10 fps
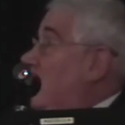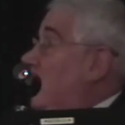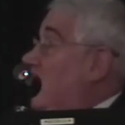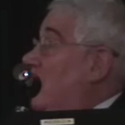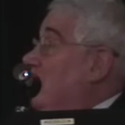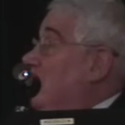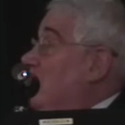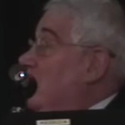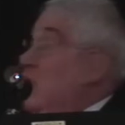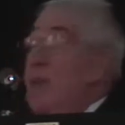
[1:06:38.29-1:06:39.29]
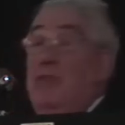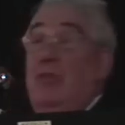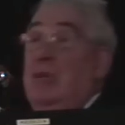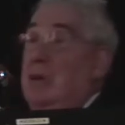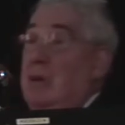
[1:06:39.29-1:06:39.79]
Very sad
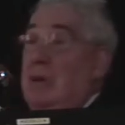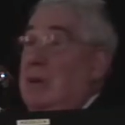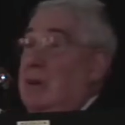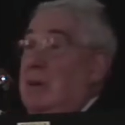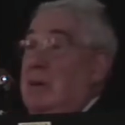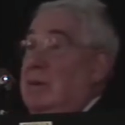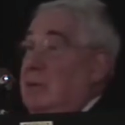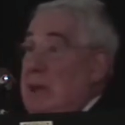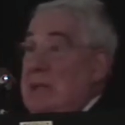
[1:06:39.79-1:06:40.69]
never, to lose two sons.